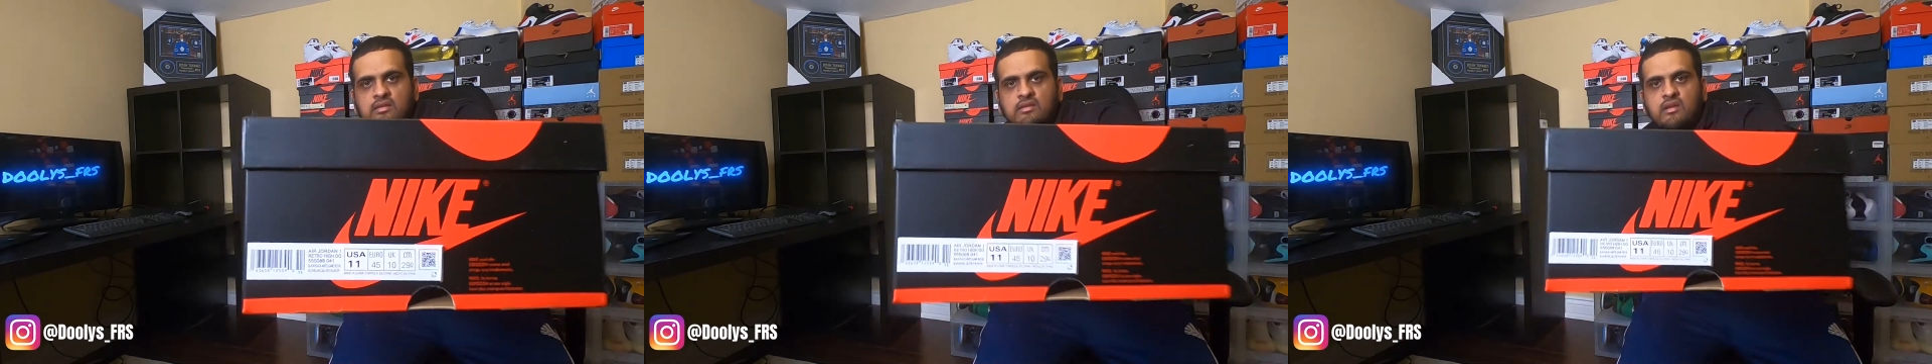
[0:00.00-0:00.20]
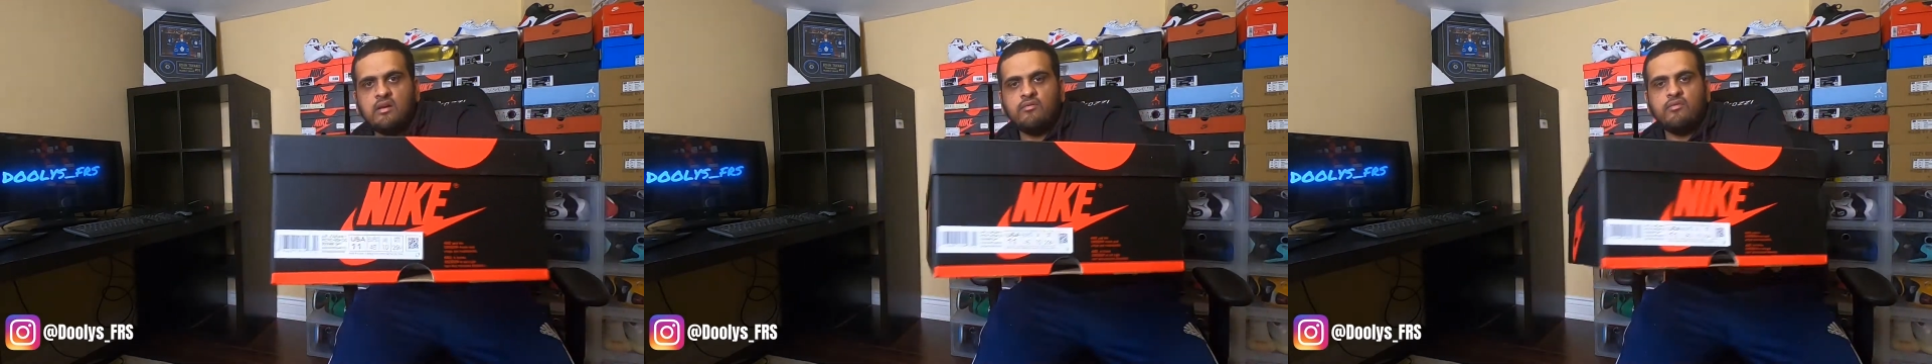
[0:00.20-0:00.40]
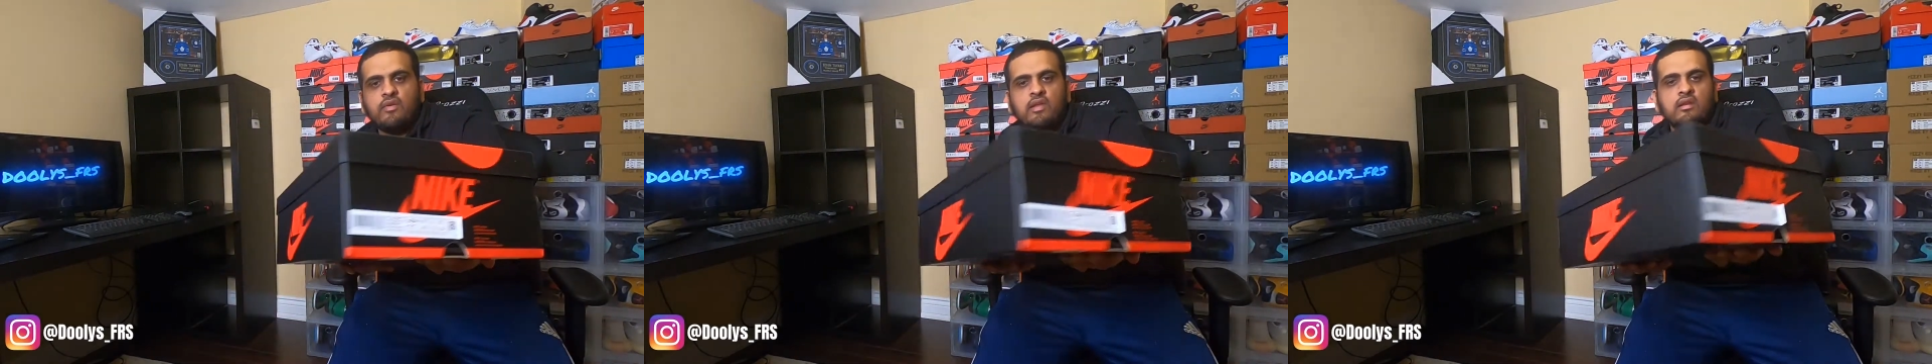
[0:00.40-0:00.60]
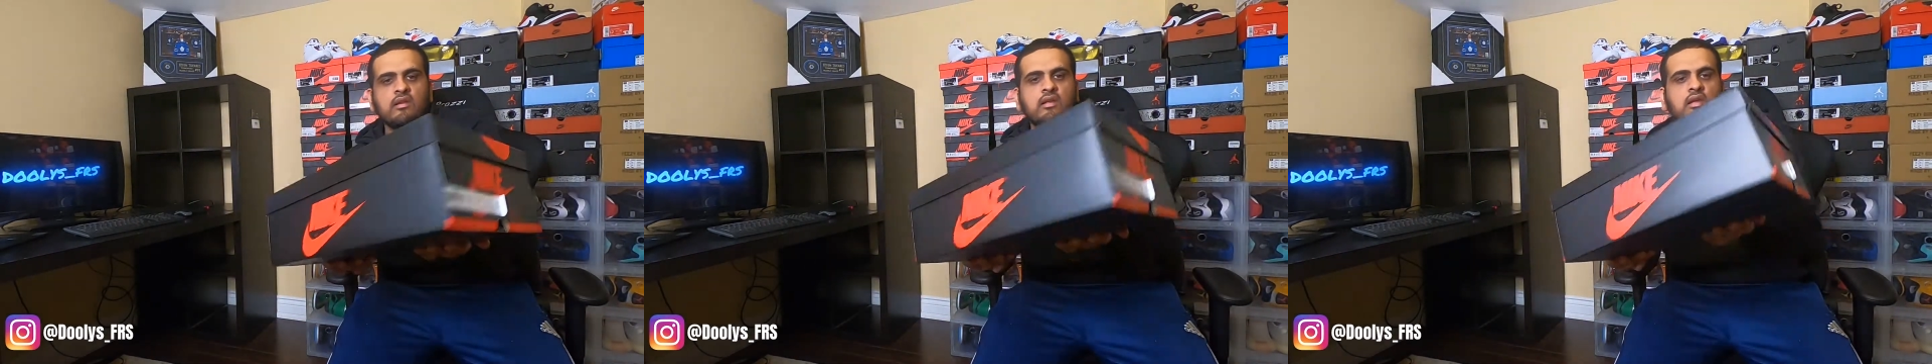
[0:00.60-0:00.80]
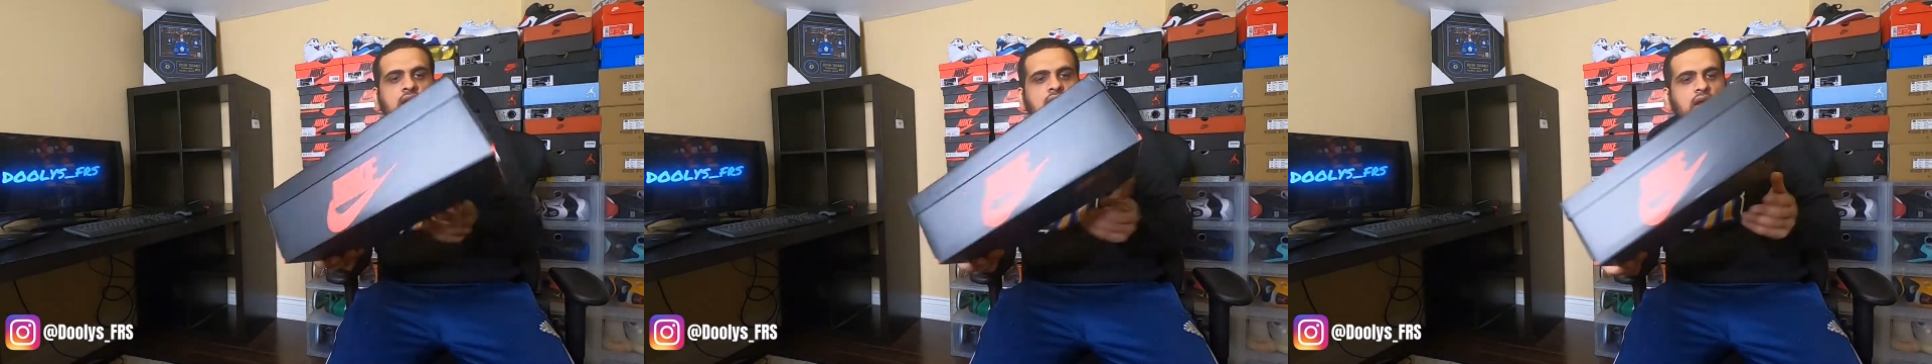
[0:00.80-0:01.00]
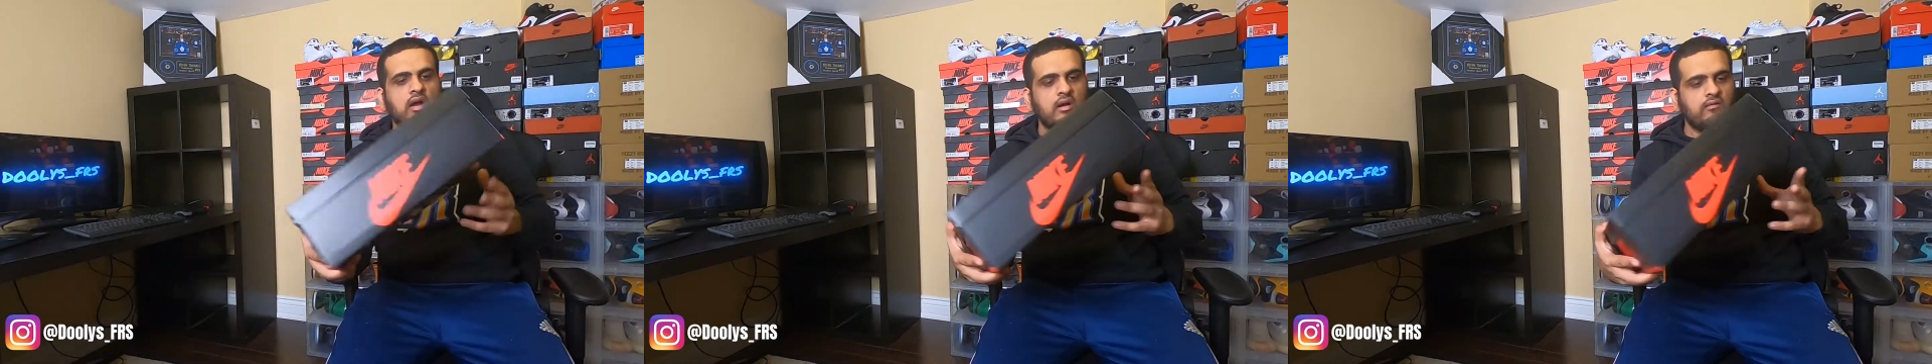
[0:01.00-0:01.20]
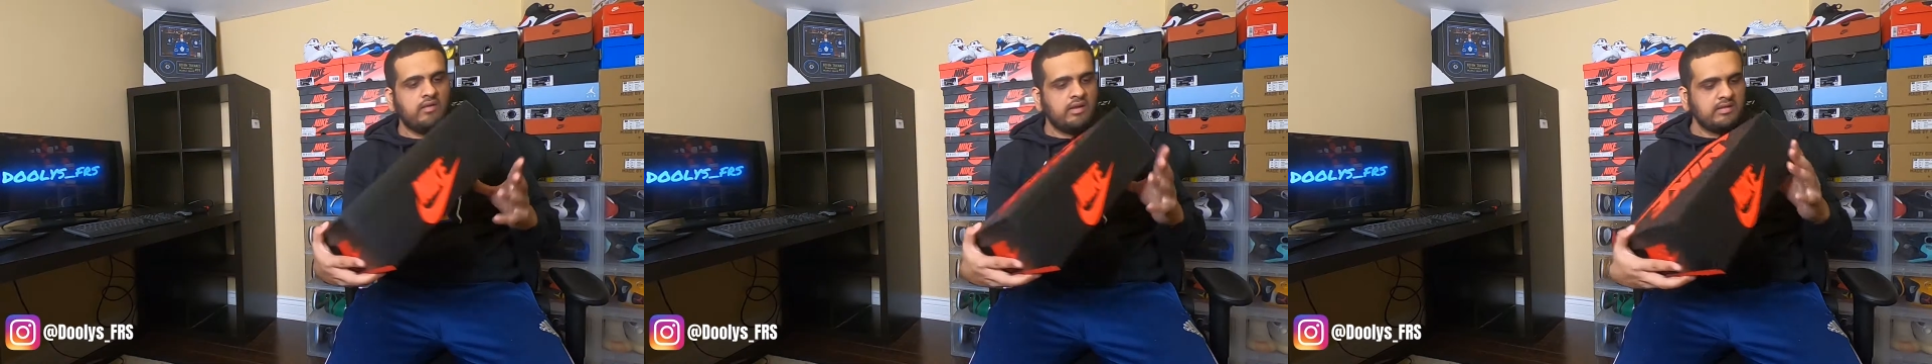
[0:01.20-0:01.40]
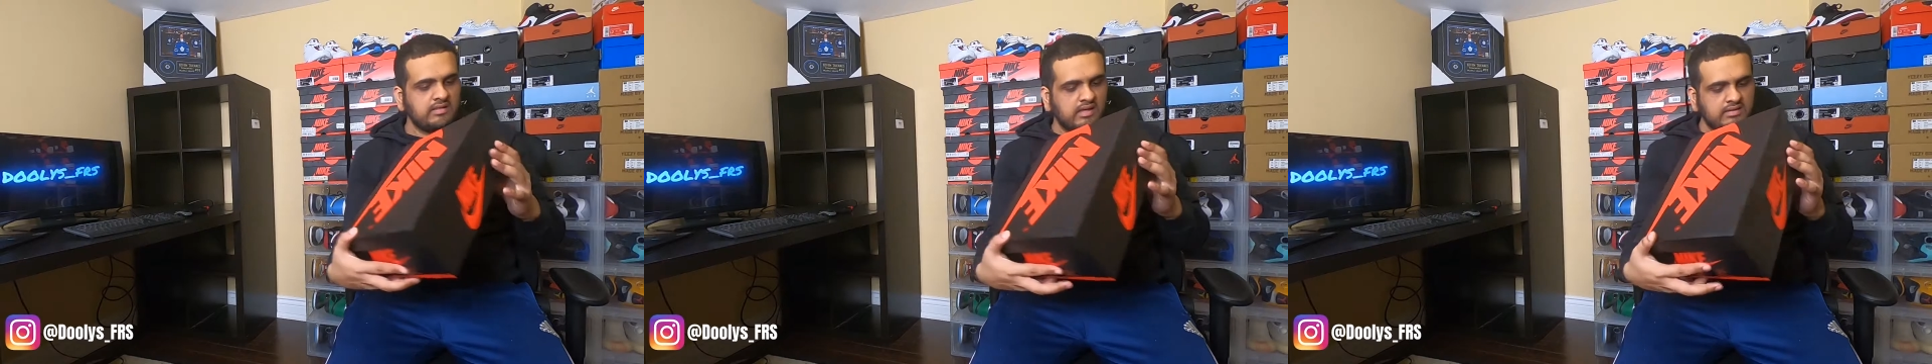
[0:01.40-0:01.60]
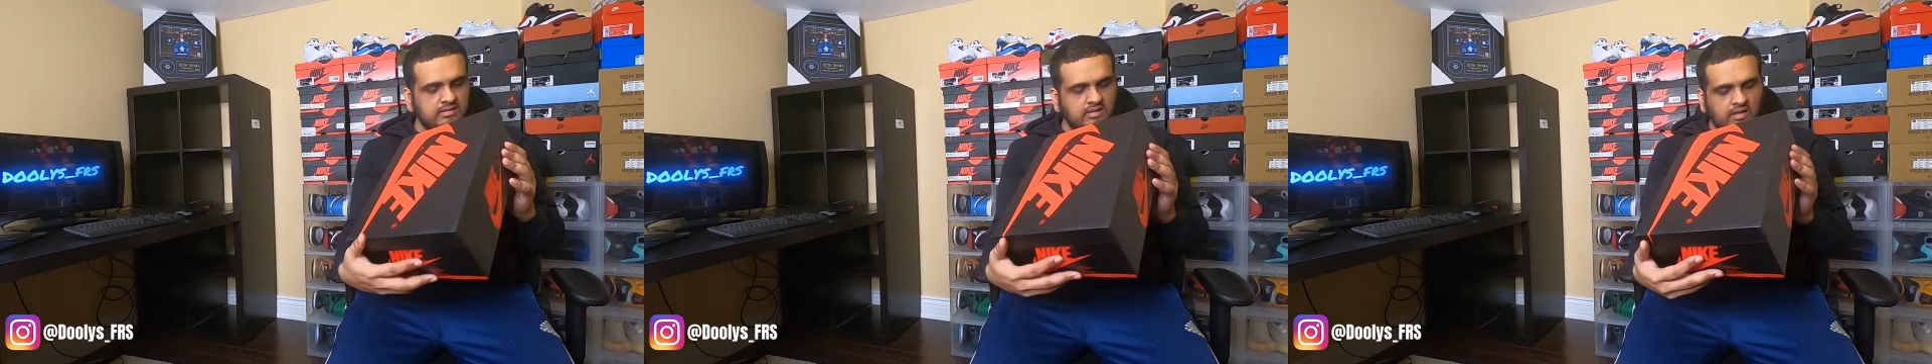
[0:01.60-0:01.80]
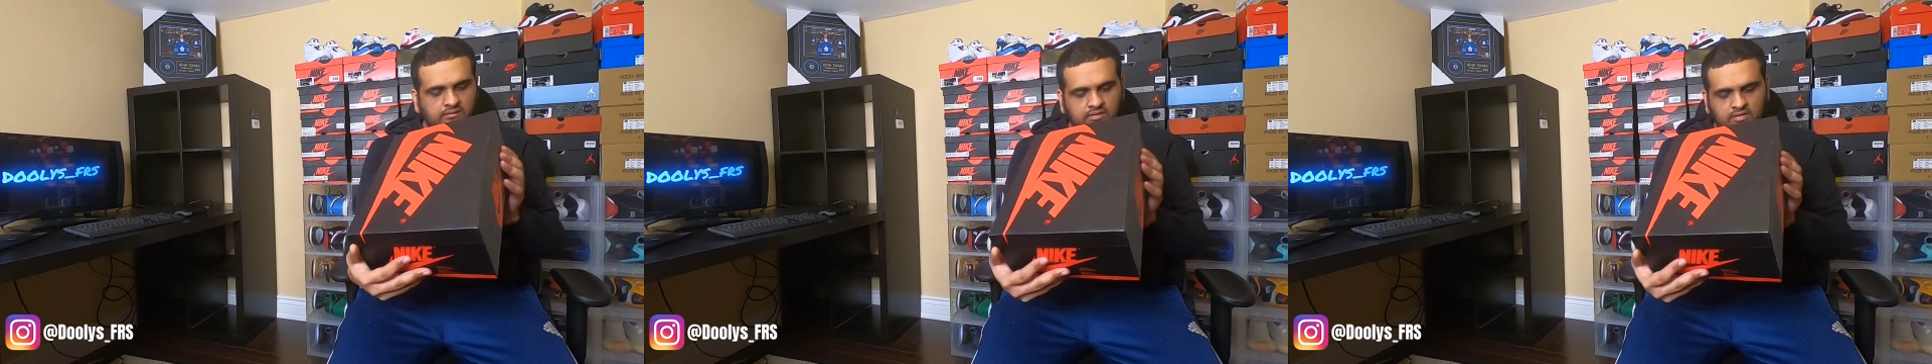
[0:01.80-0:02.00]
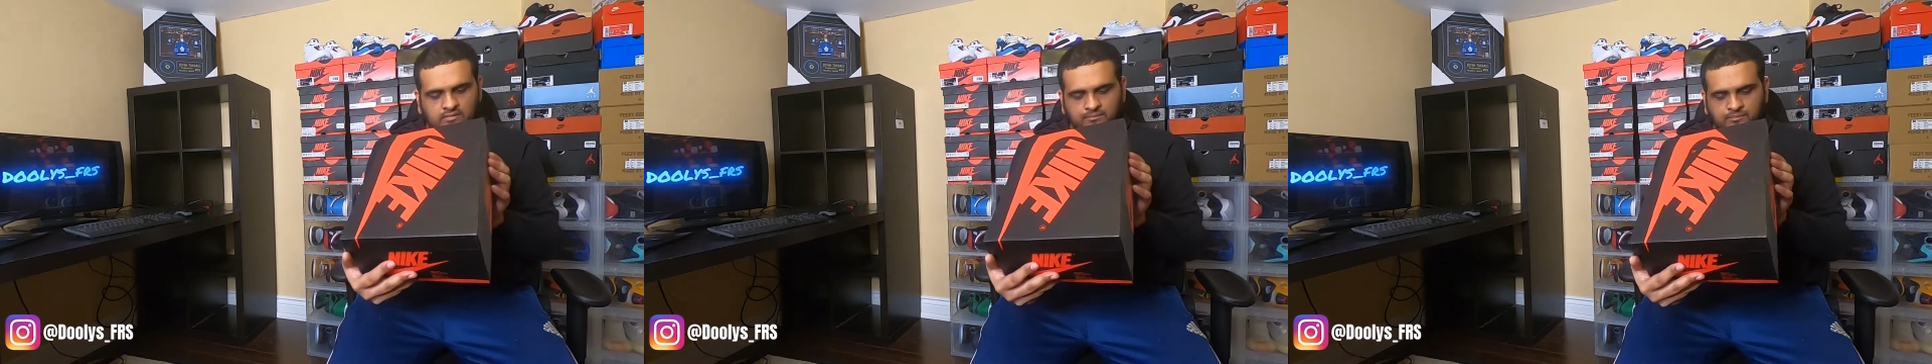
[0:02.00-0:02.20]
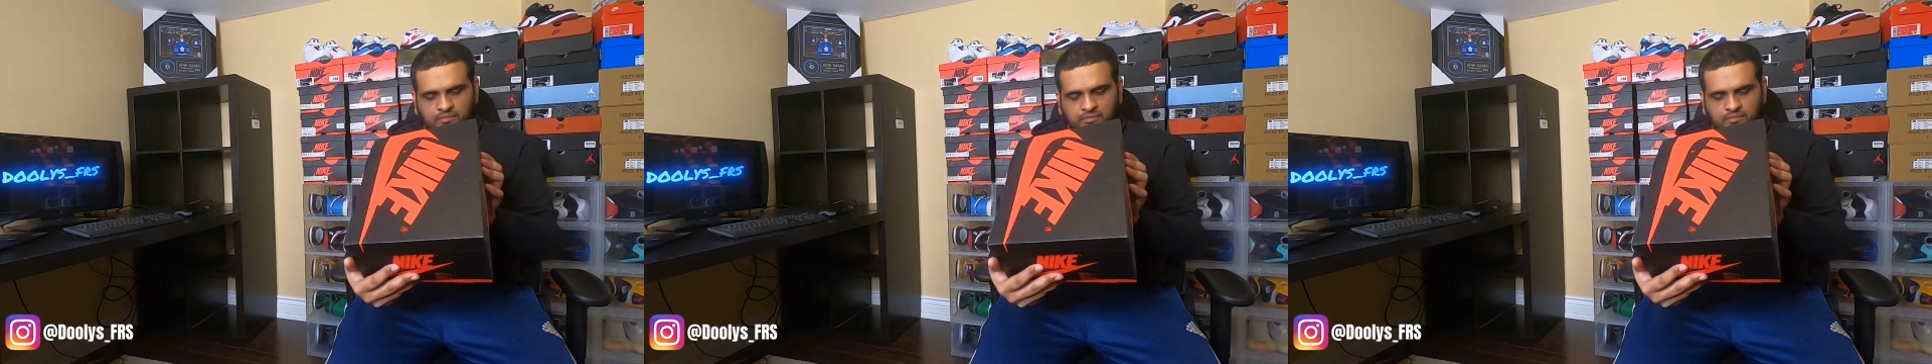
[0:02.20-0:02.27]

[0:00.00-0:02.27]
snug fit of a size 11.